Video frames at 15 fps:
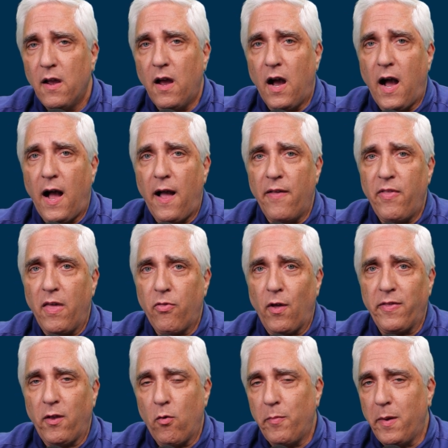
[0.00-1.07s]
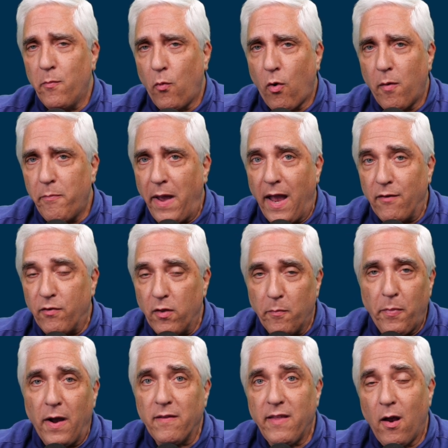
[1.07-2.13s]
Uh, they thought there would be more bang for the
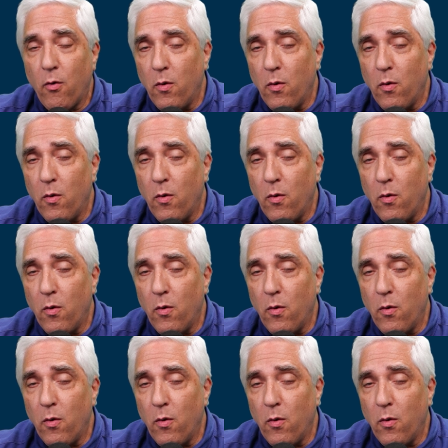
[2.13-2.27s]
buck there.